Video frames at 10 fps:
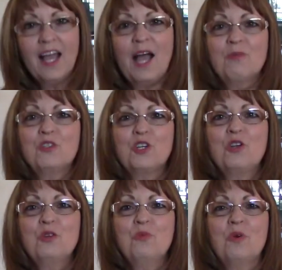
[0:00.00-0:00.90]
I will show
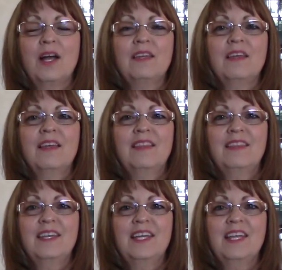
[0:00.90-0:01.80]
you what
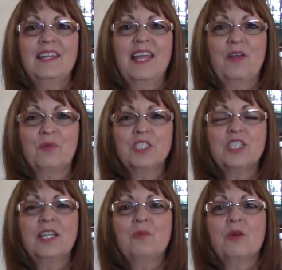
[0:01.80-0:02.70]
they
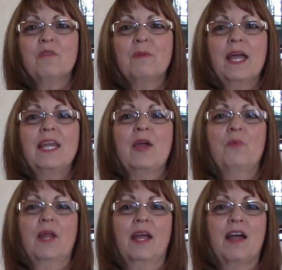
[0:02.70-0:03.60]
originally would have been and
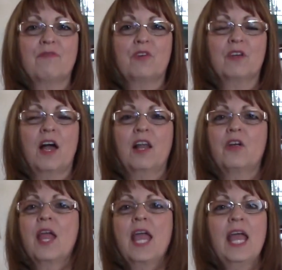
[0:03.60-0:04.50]
what I got for $1.